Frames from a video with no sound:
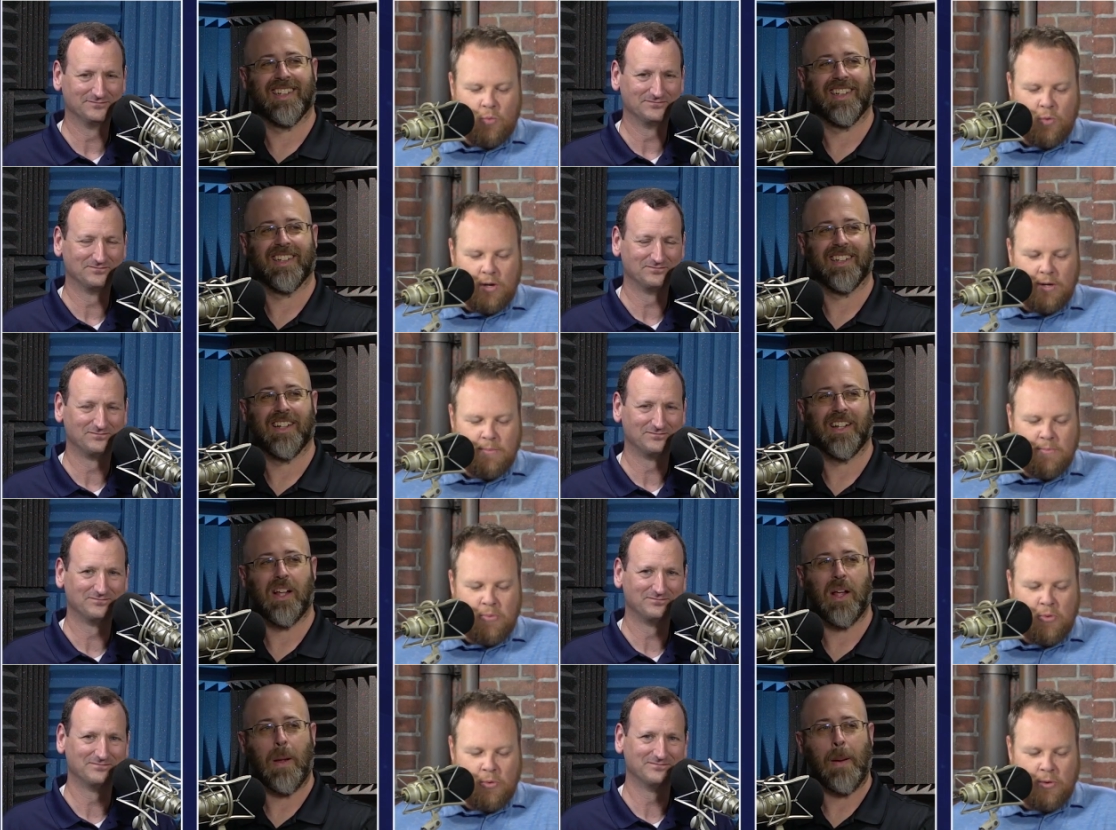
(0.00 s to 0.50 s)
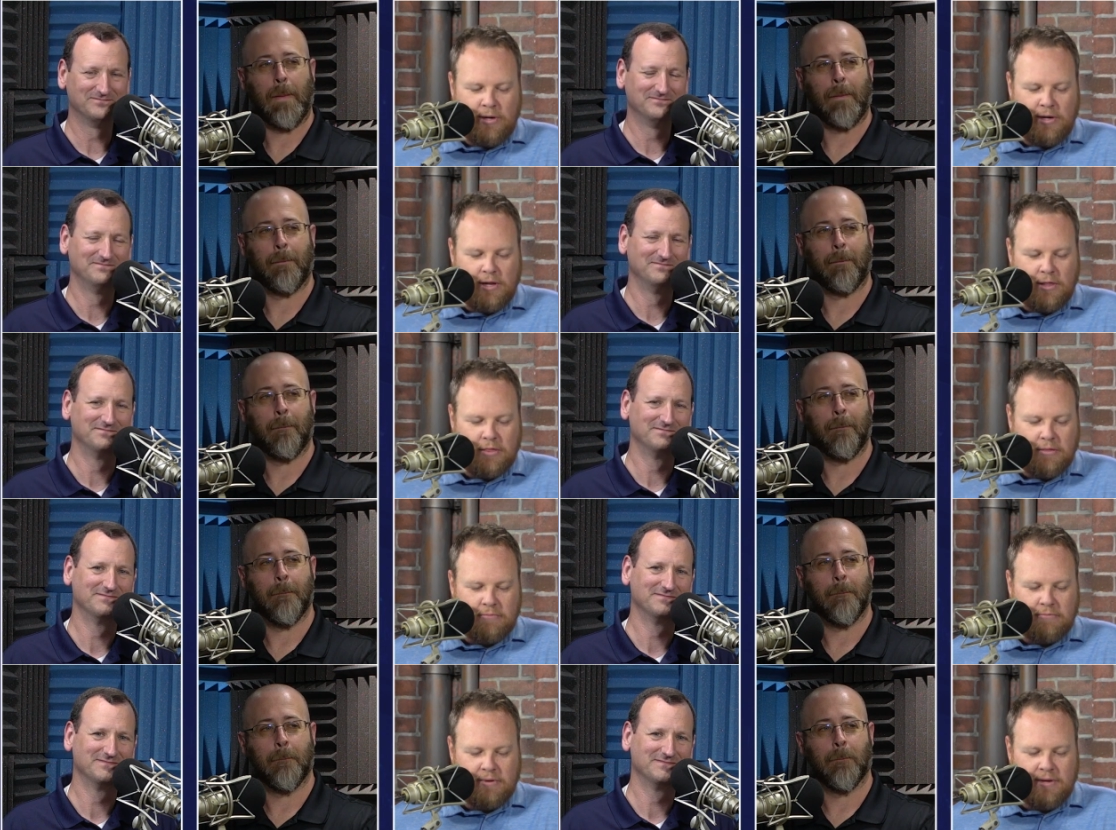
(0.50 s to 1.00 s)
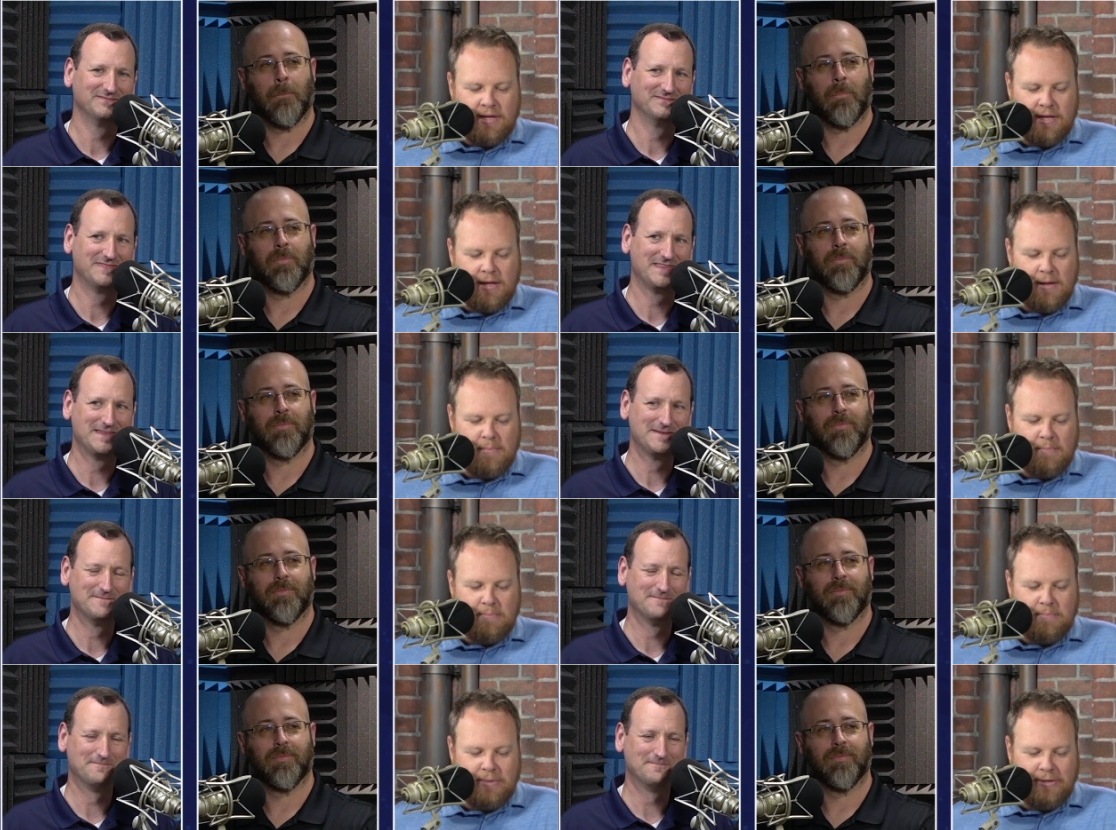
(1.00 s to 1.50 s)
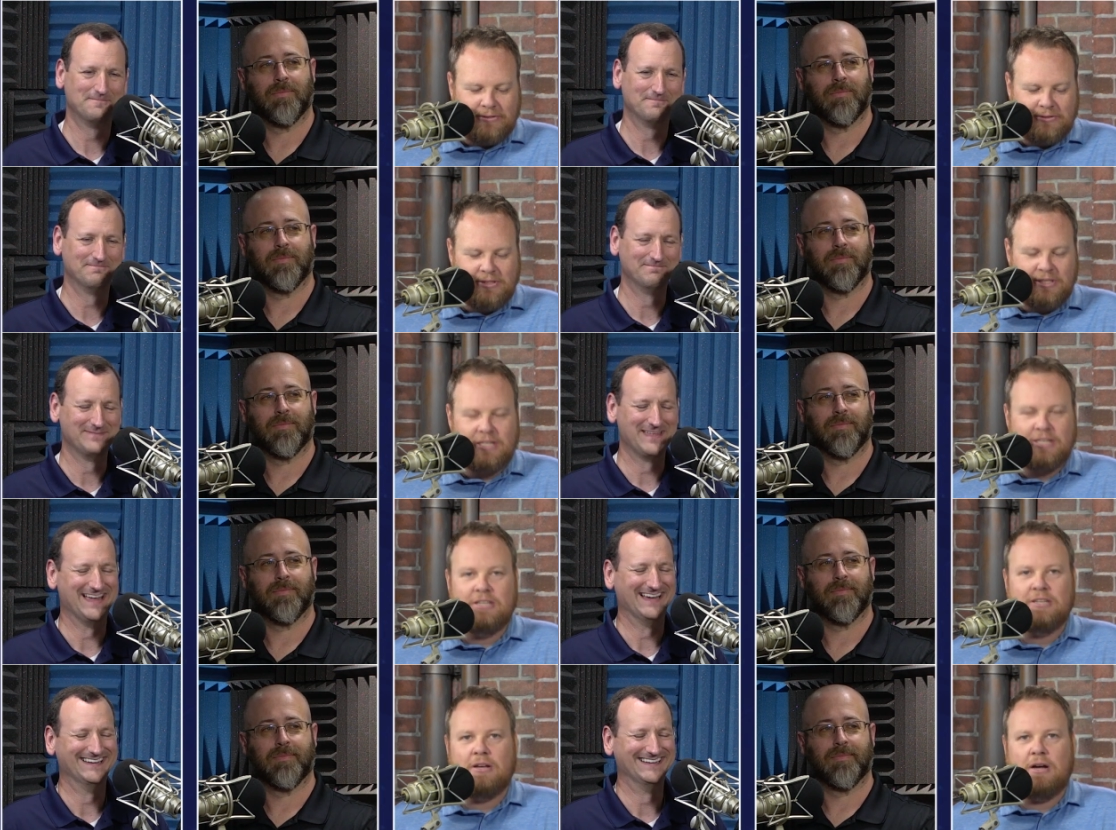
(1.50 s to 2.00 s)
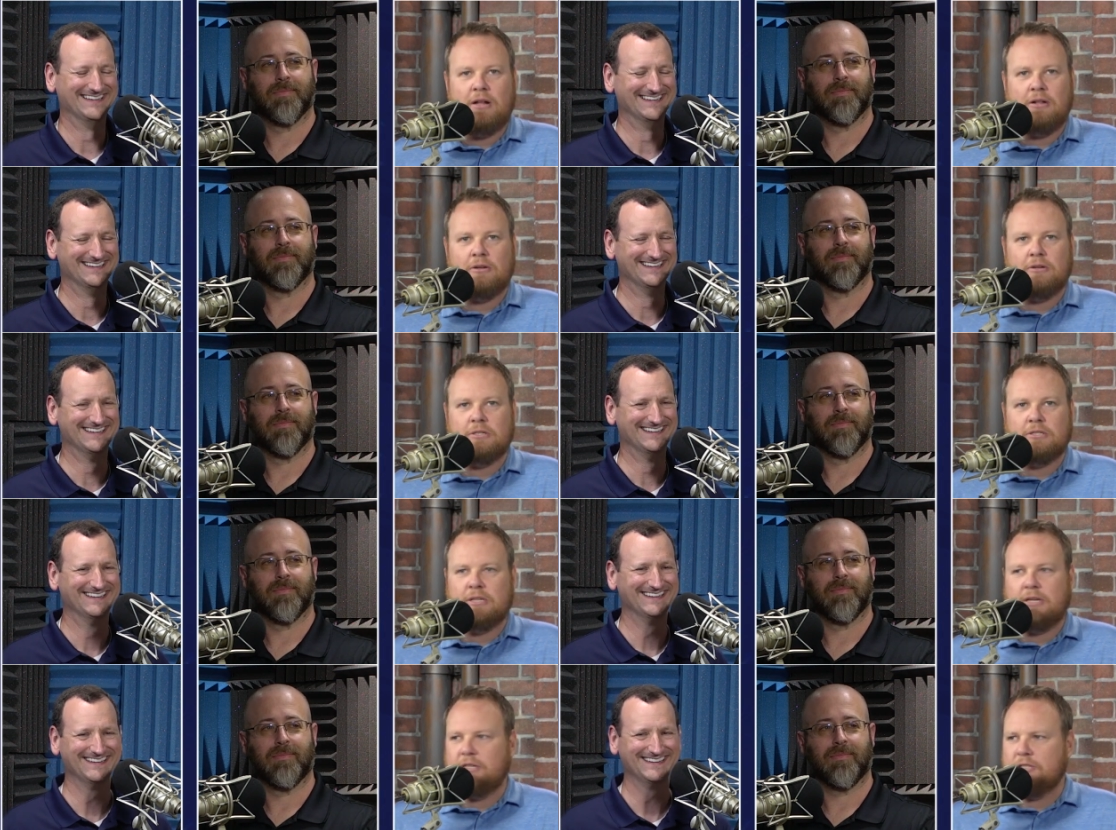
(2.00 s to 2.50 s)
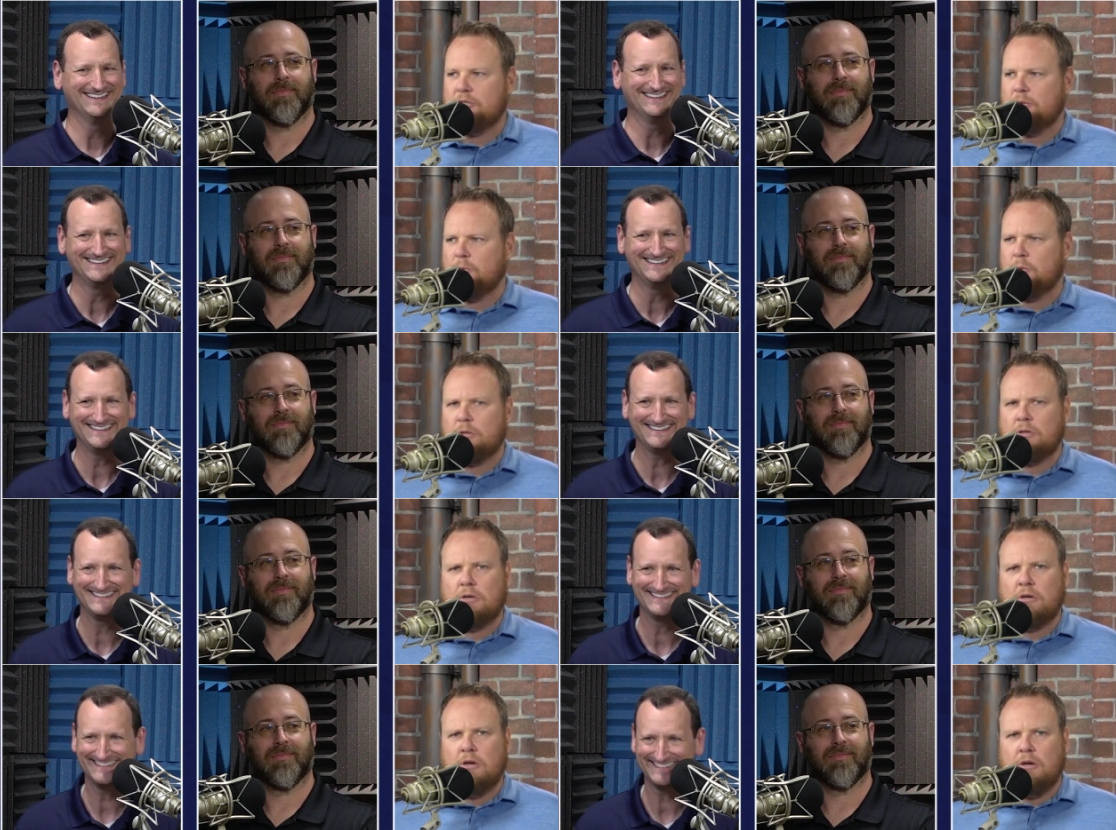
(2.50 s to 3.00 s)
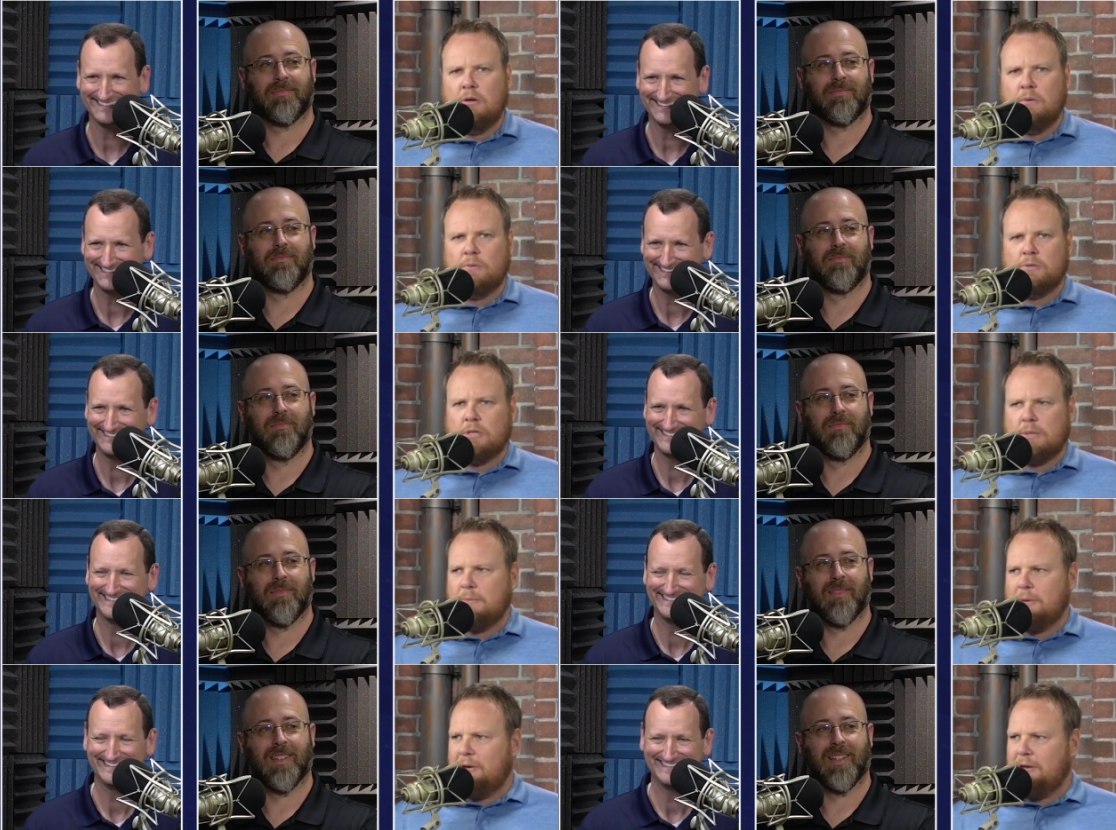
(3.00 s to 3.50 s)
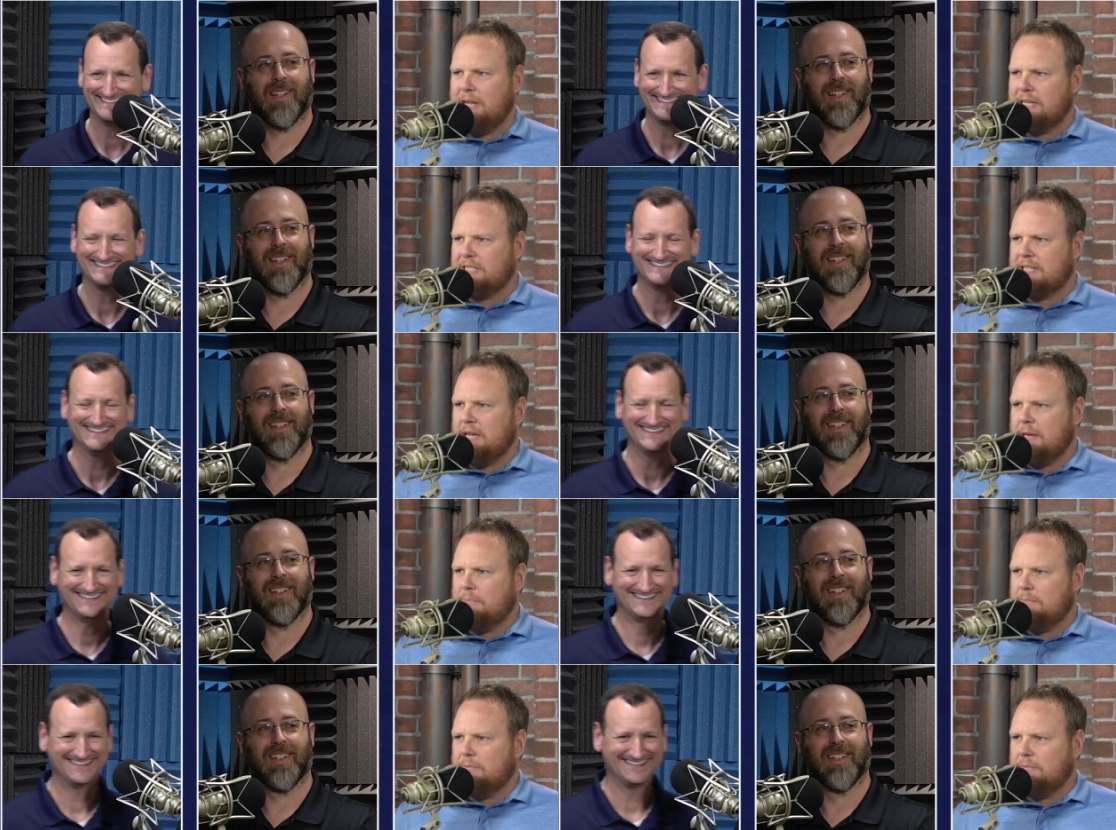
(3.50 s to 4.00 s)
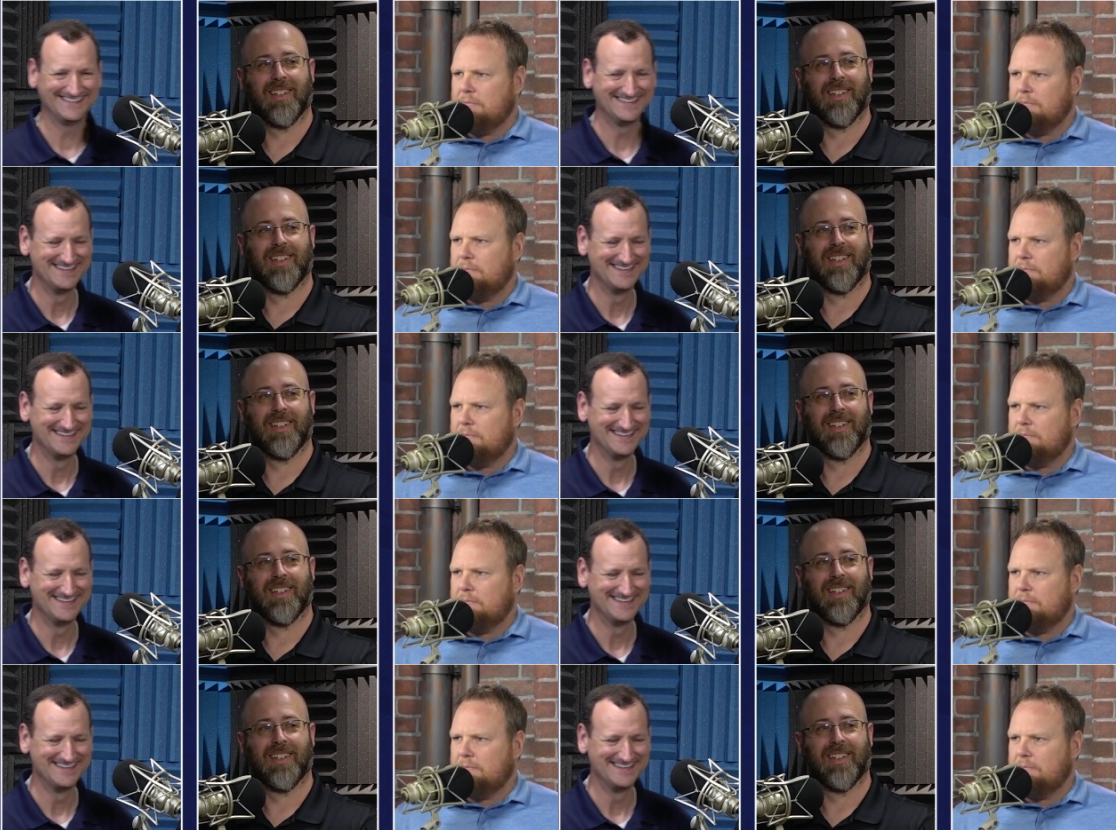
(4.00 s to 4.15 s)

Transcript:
Speaker 1: 1.3 billion dollars, and I assume we're talking about Netscape.